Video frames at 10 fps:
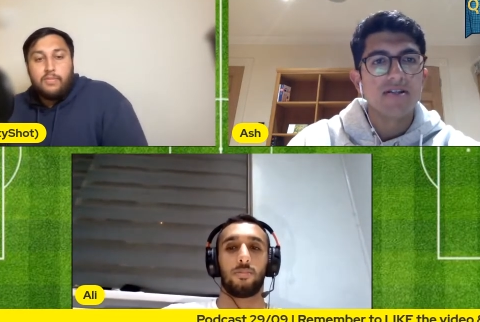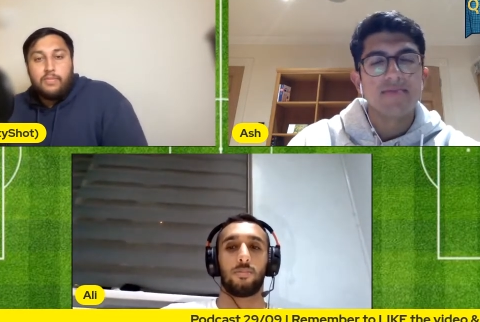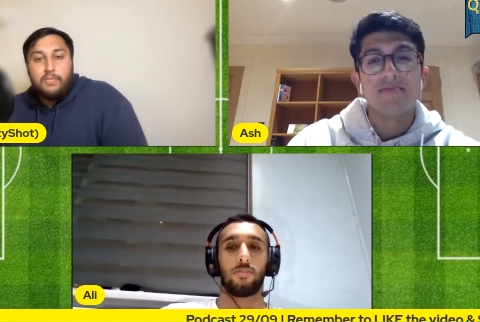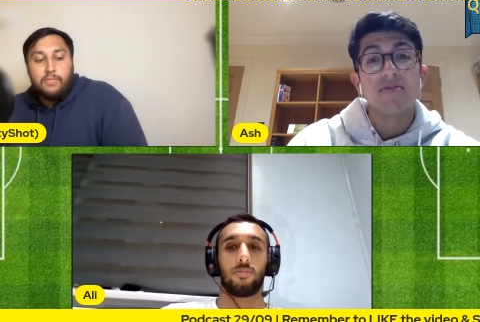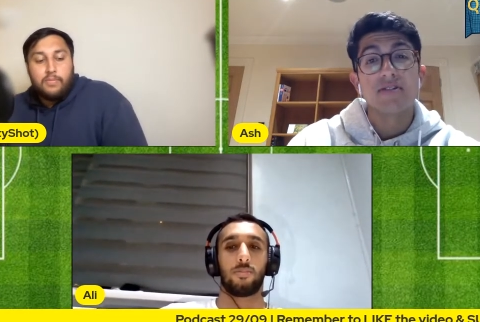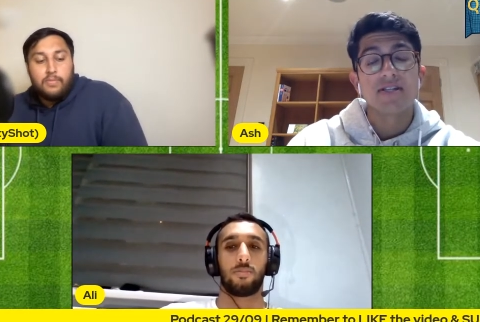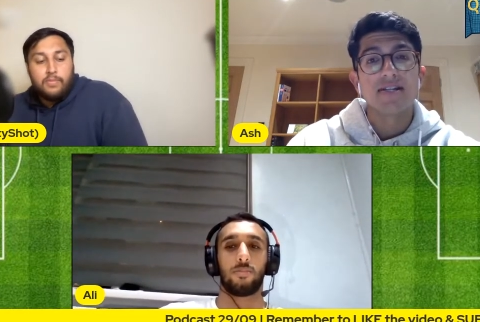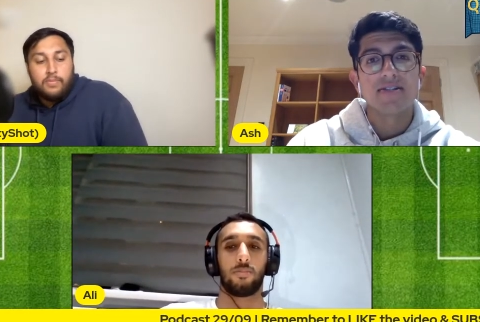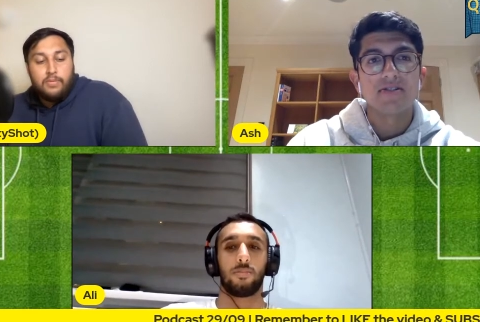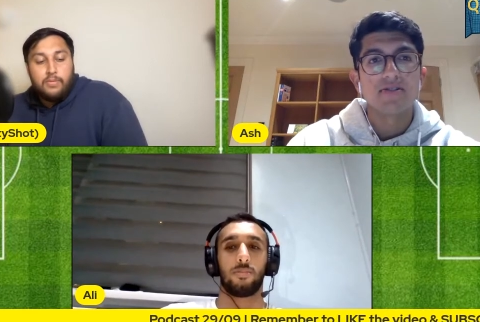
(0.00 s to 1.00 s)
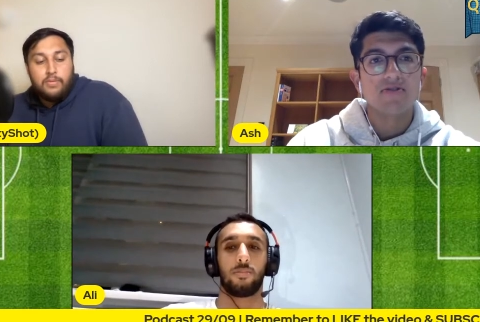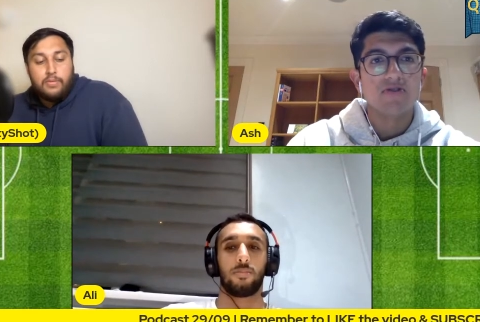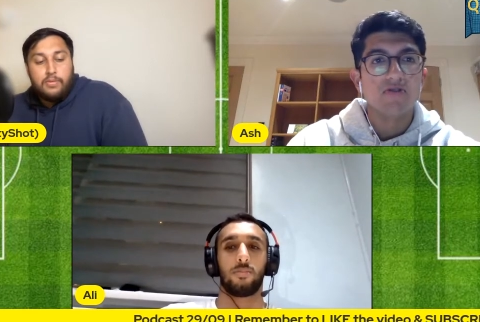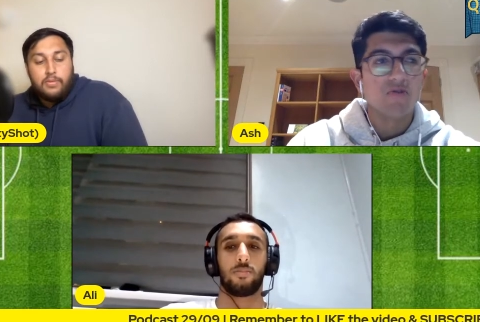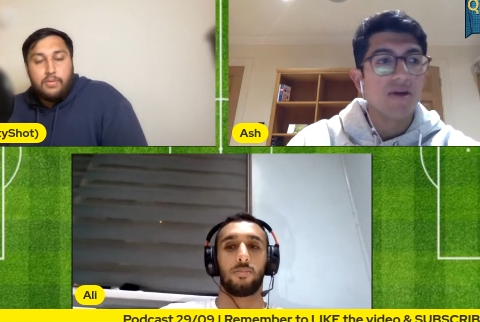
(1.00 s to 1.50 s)
Speaker 1: I'm not exactly too
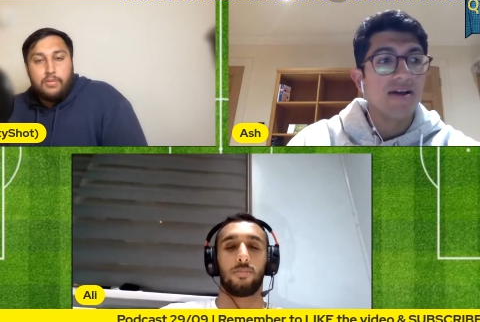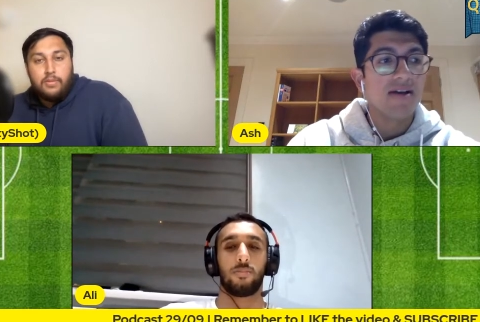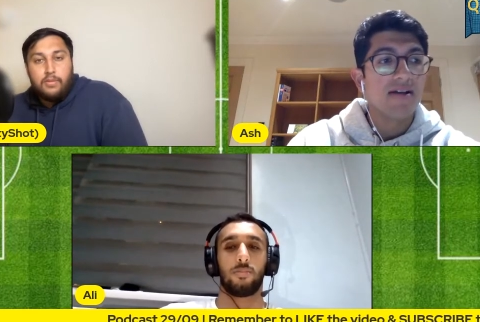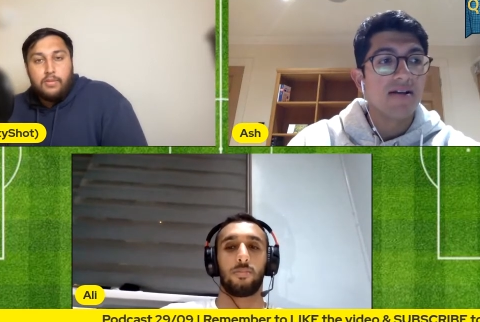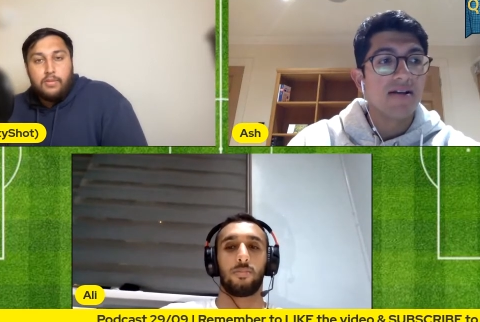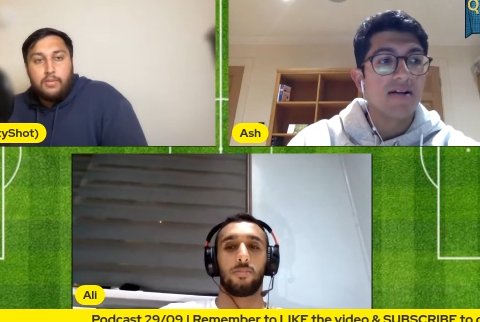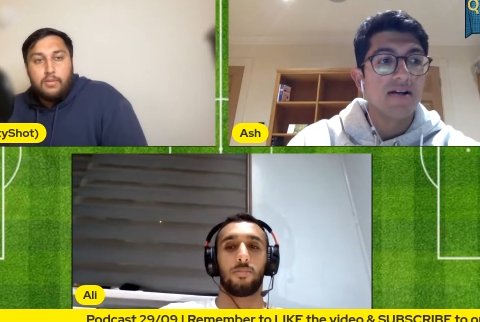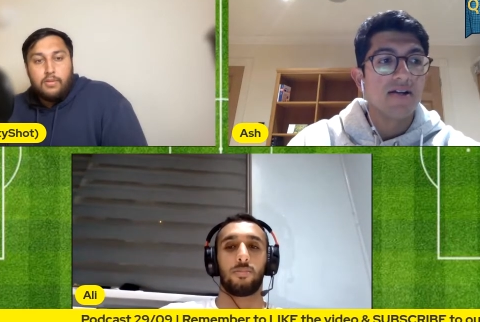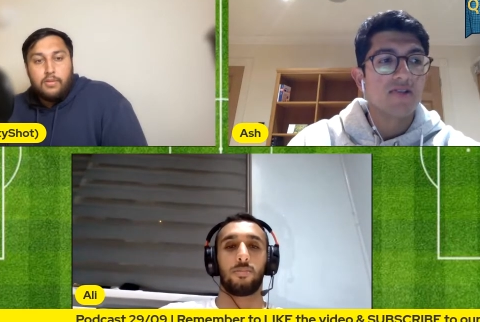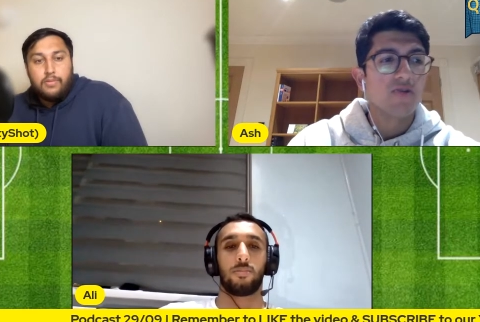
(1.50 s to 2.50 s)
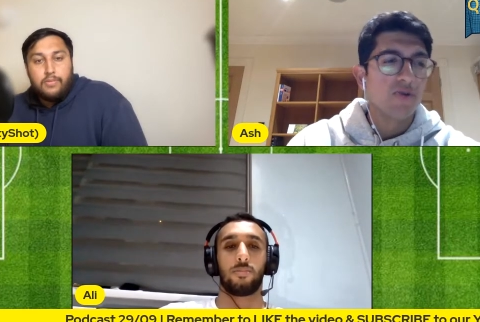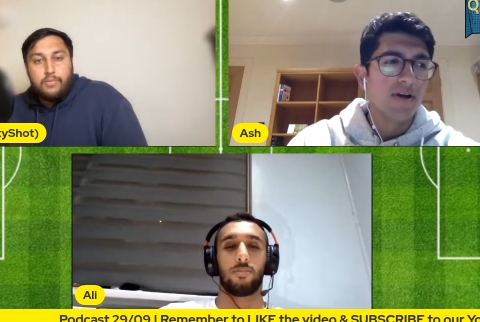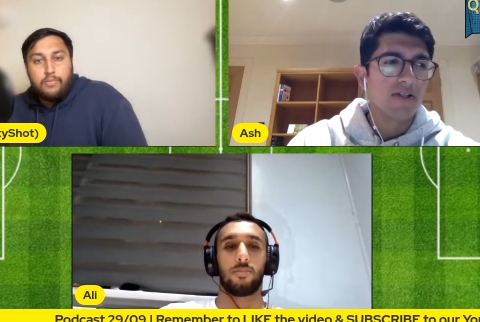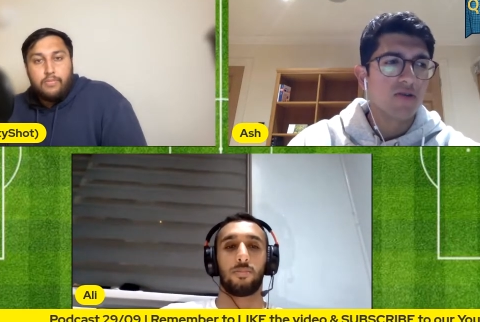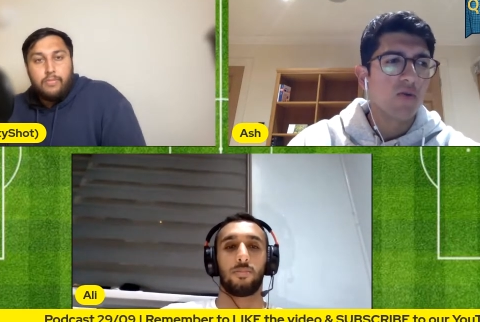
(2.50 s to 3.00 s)
sure where. Uh, I saw,
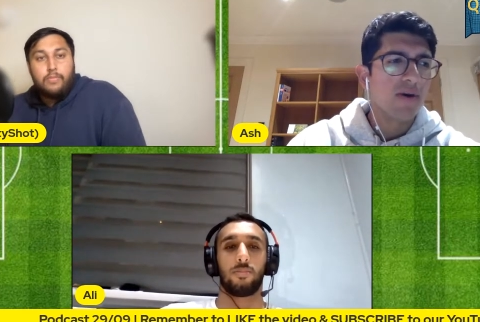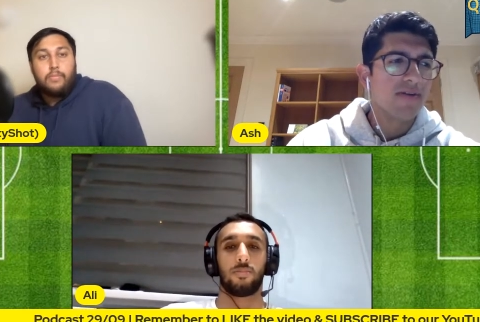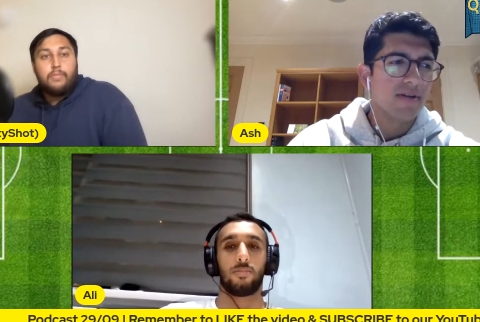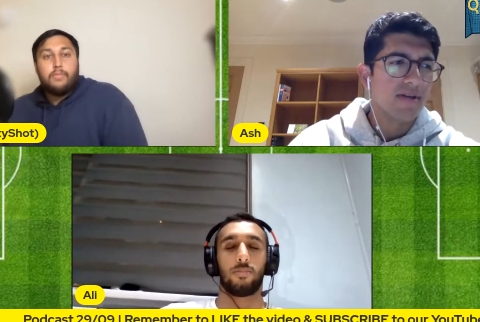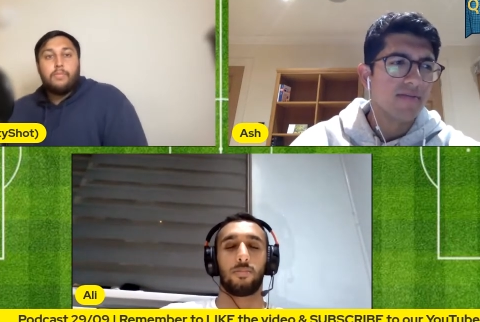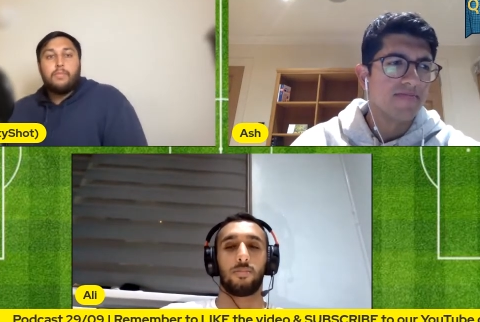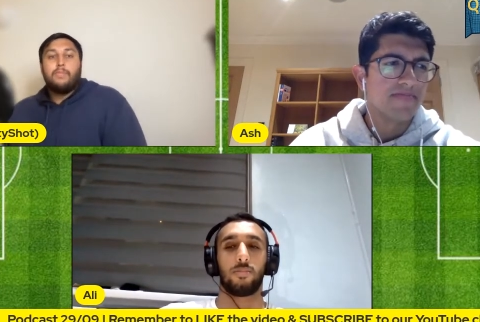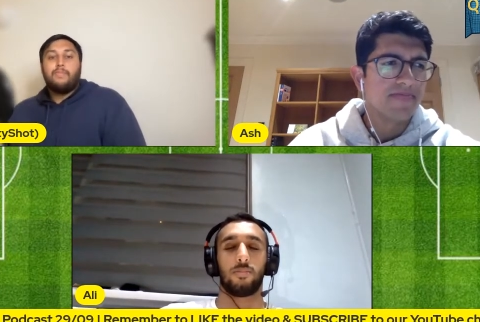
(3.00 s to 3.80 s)
I saw one um,